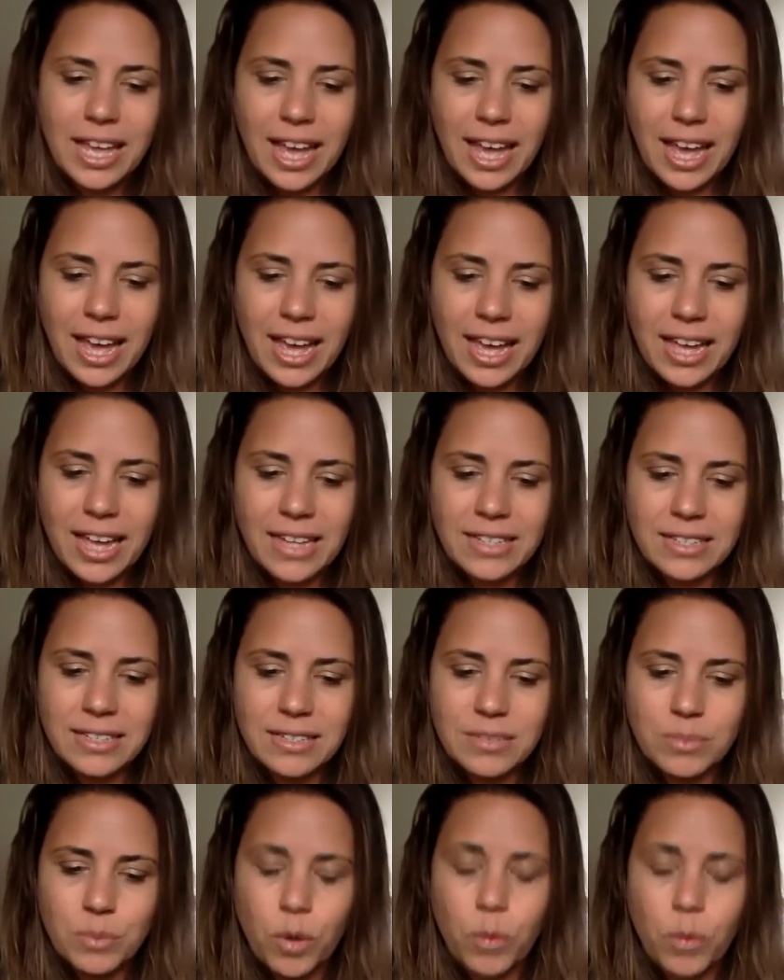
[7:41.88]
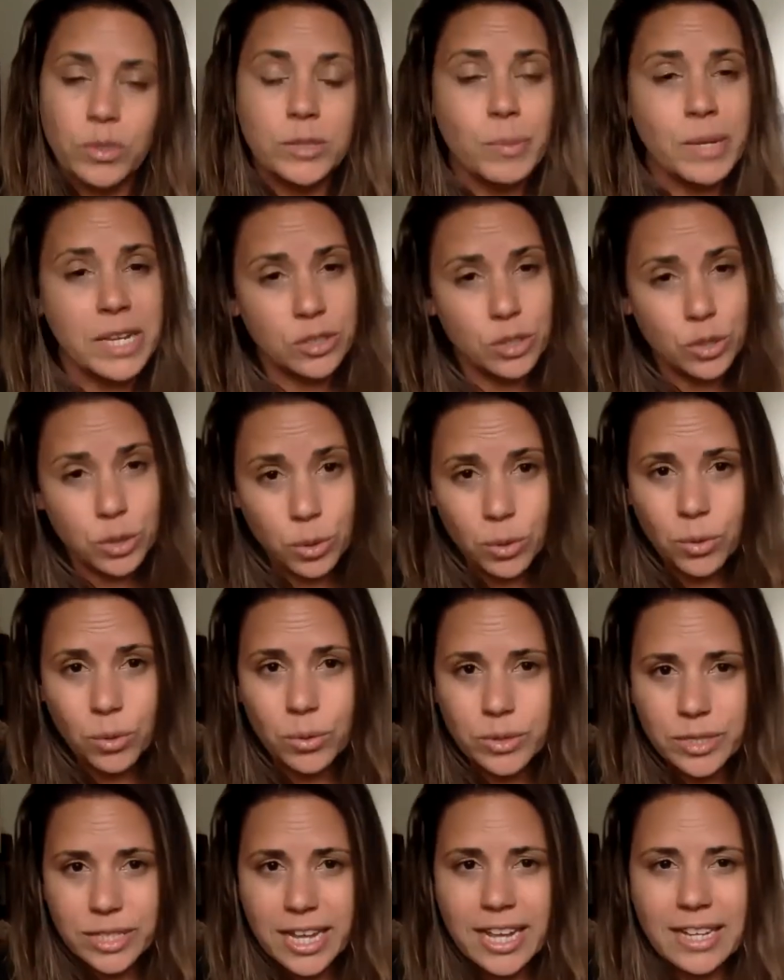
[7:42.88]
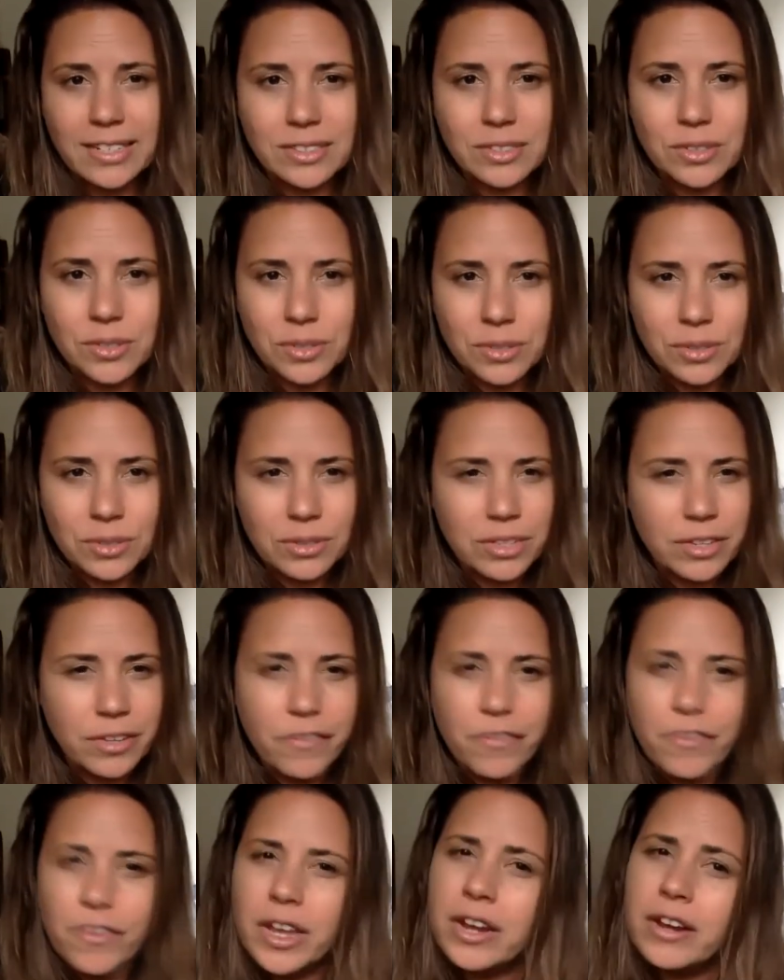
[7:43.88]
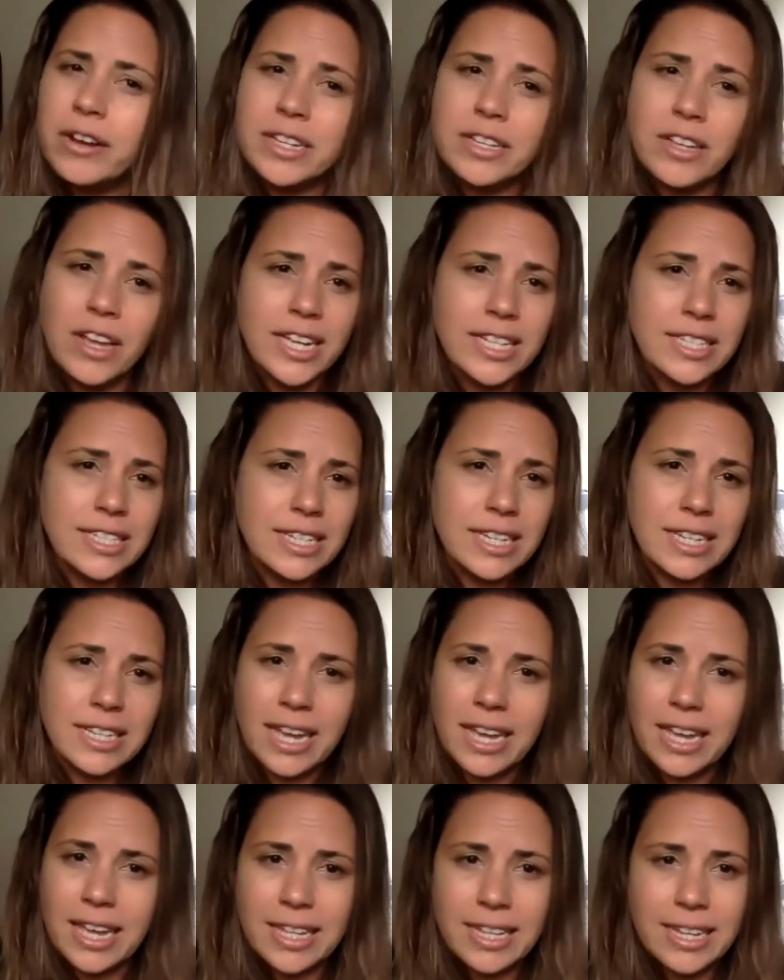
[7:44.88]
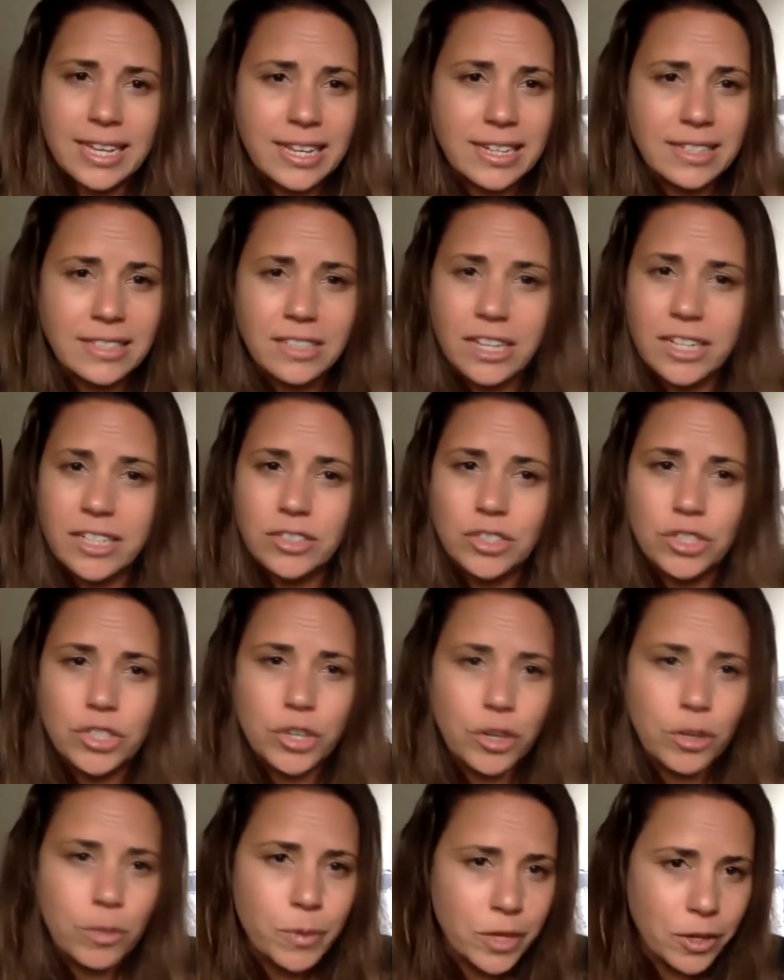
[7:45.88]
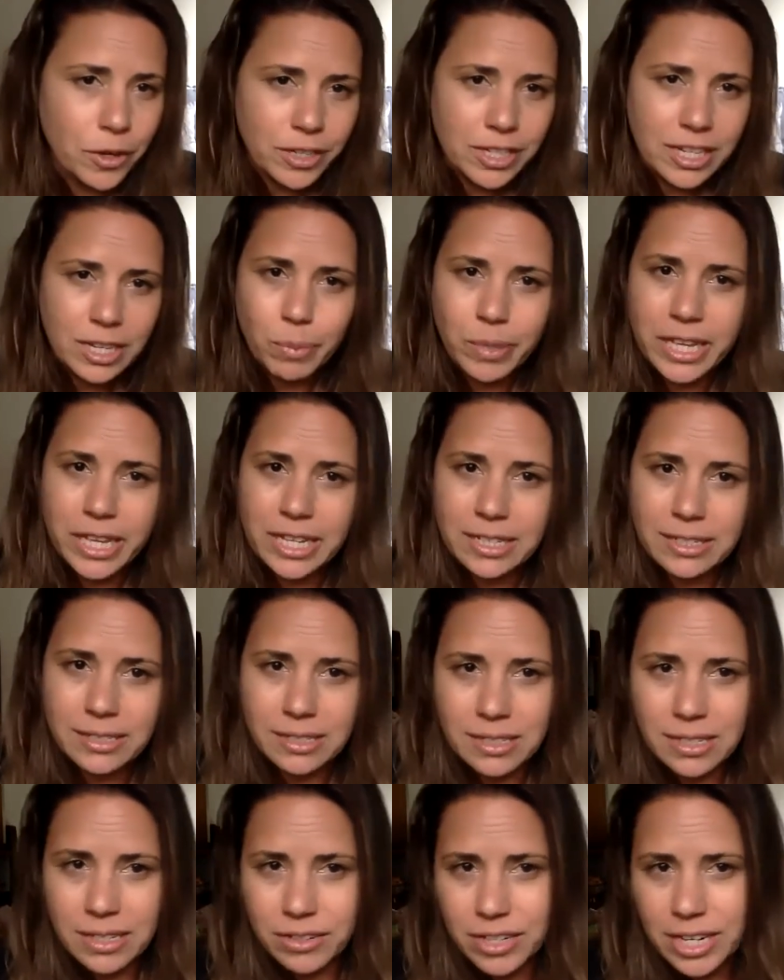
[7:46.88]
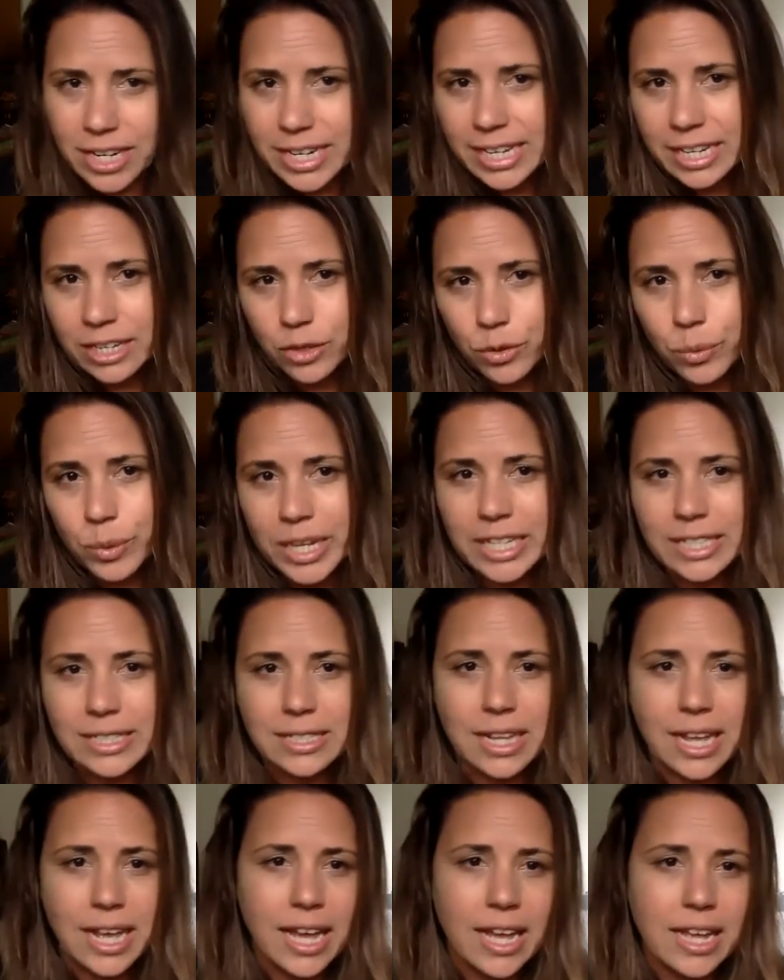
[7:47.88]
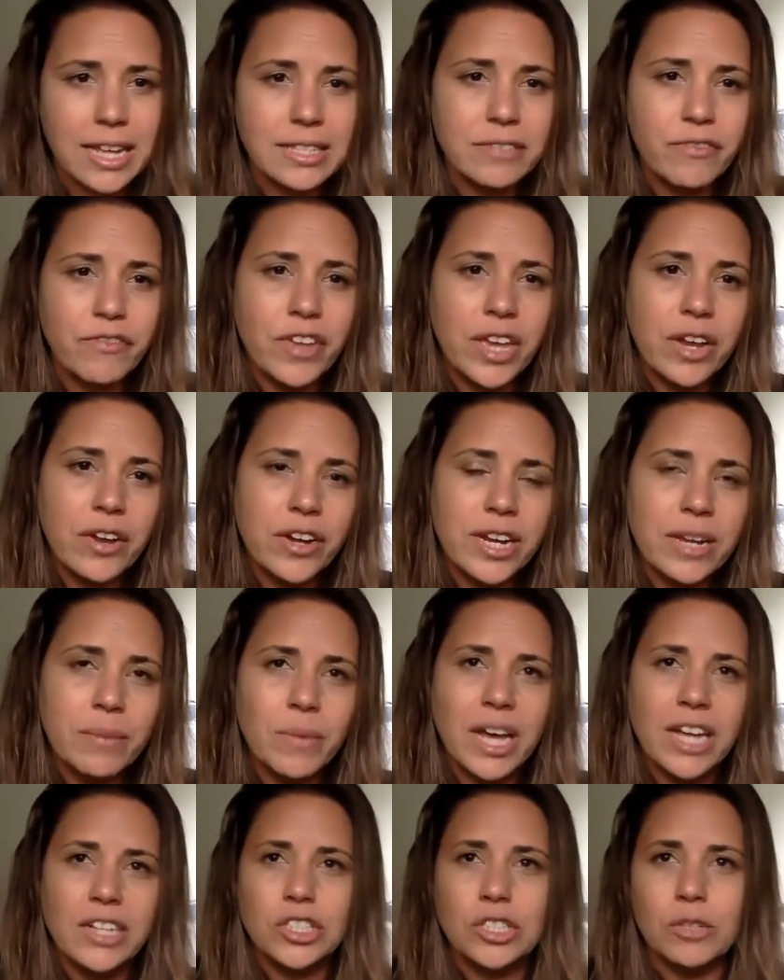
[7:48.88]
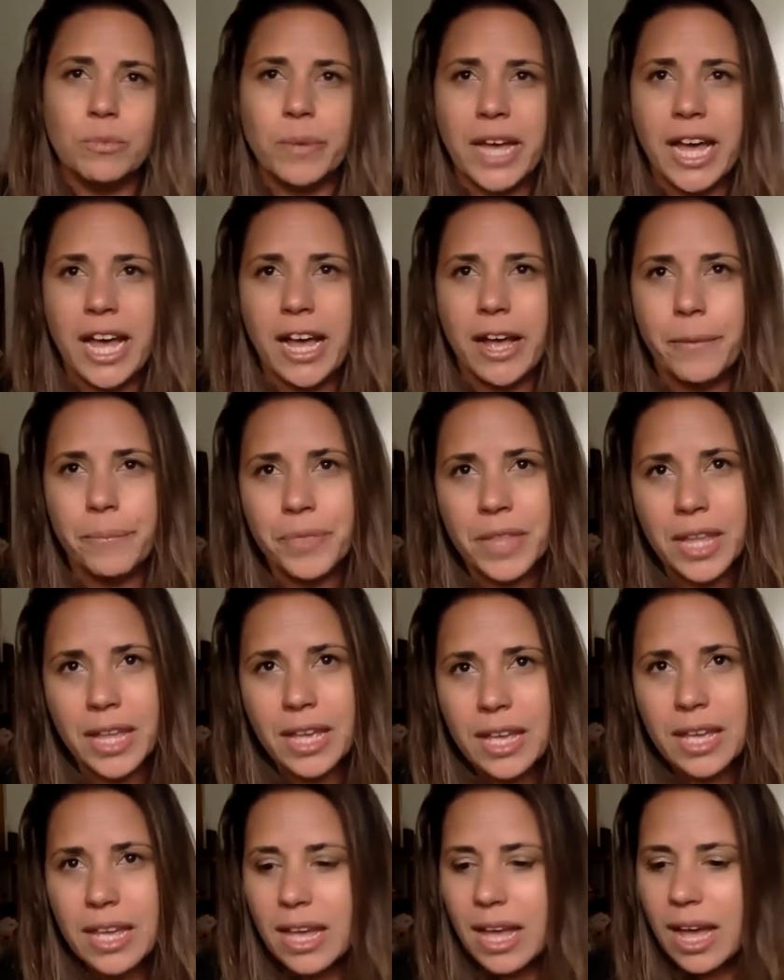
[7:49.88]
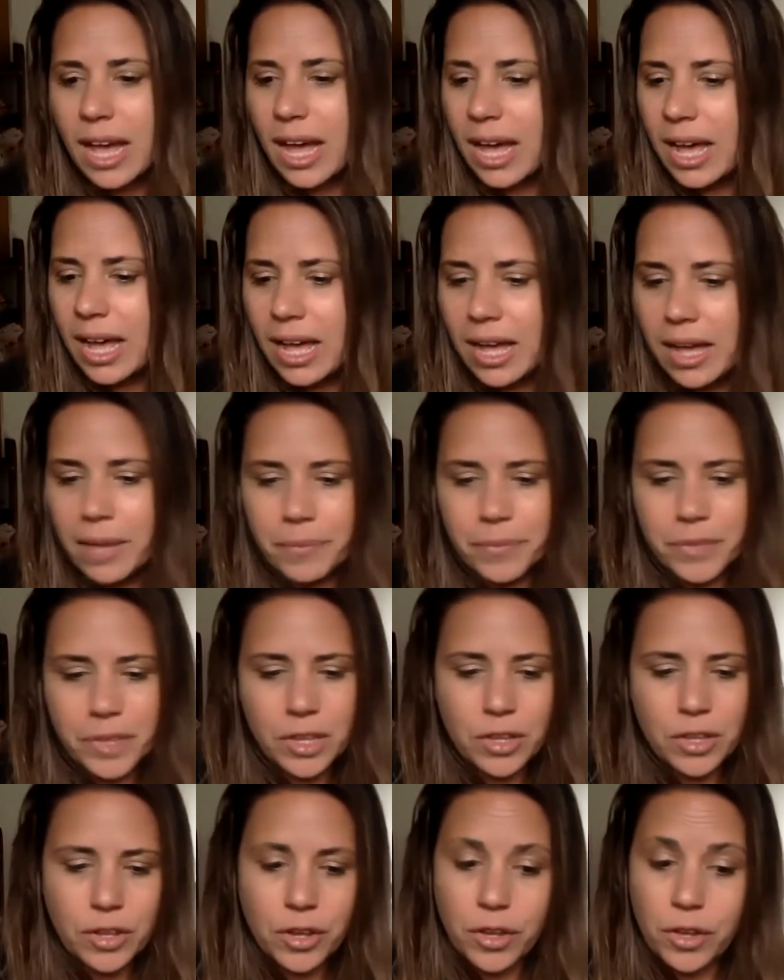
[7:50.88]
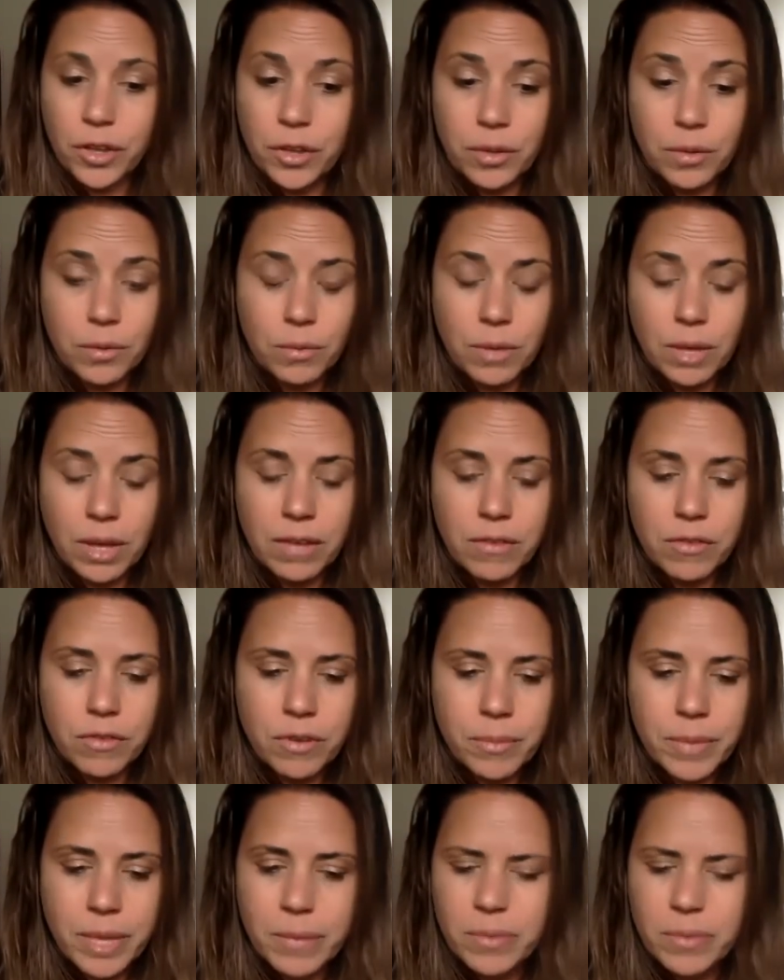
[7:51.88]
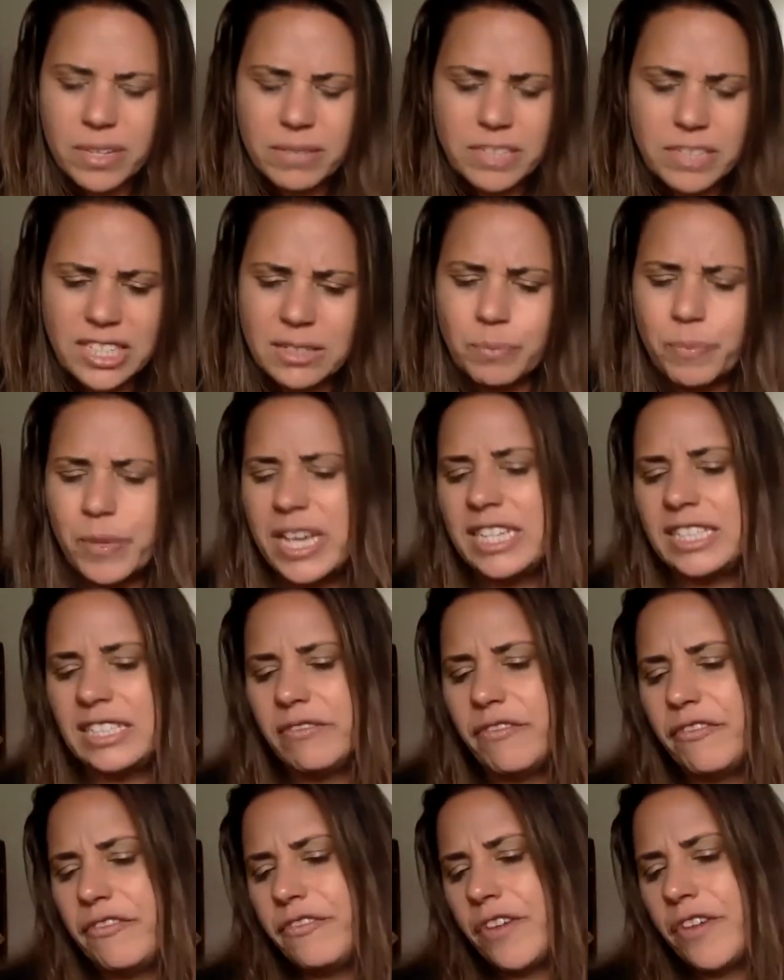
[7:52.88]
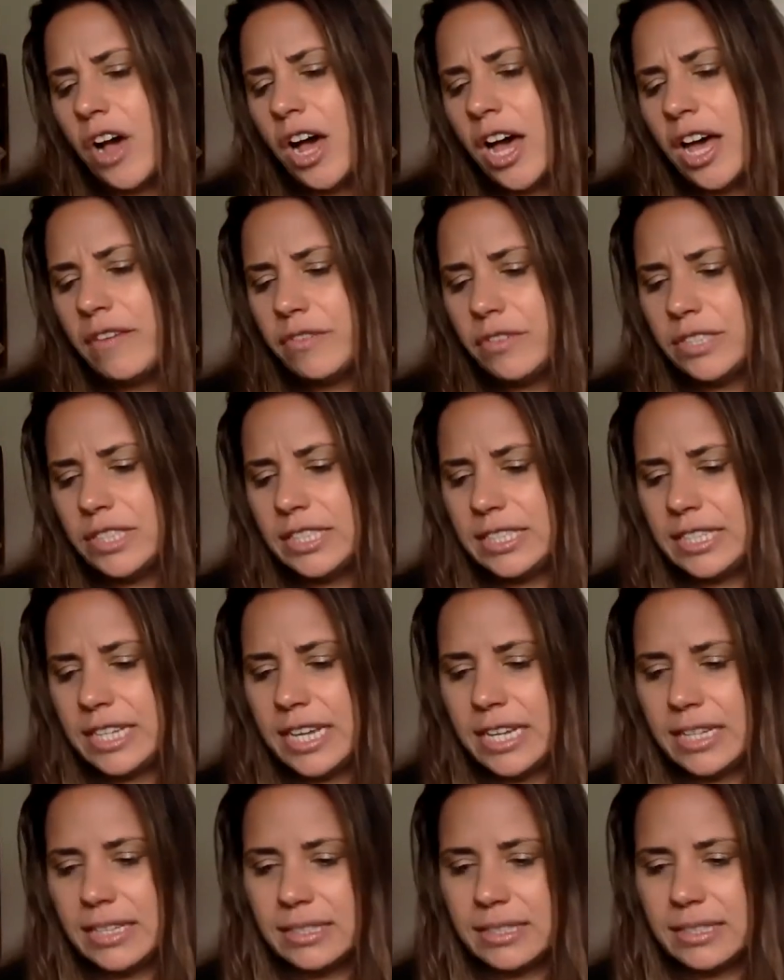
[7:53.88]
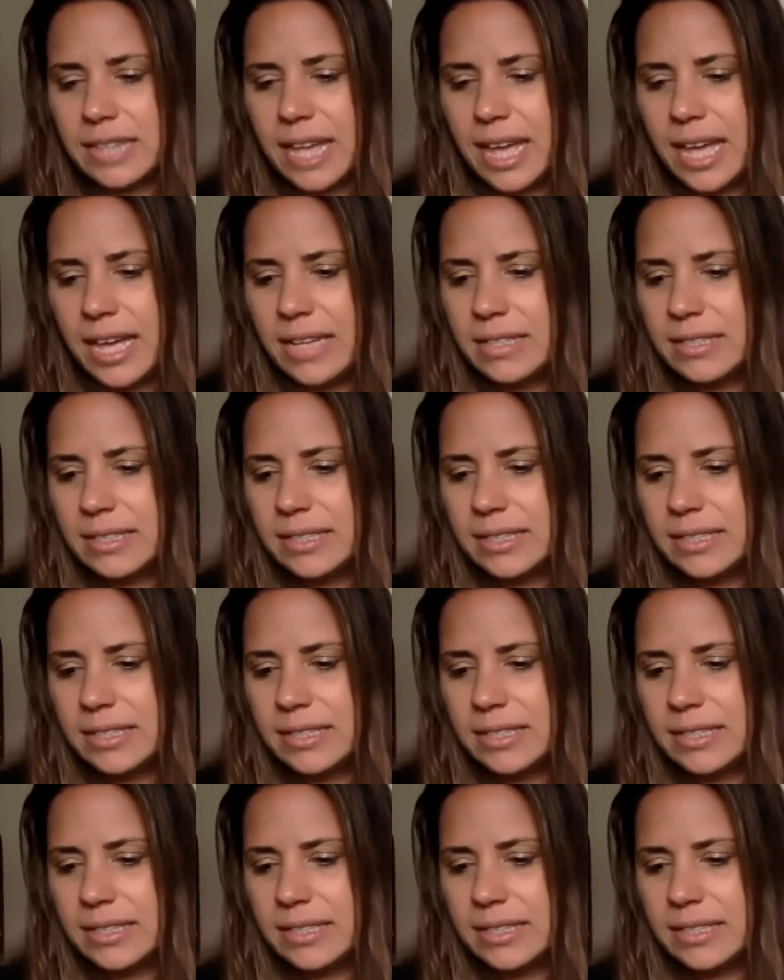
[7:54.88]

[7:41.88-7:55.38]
and what was being taught at school, you know, very 1980s, like Joh Bjelke-Petersen era in Queensland, mm. very much mm. about, um, you know, I remember just being five or six and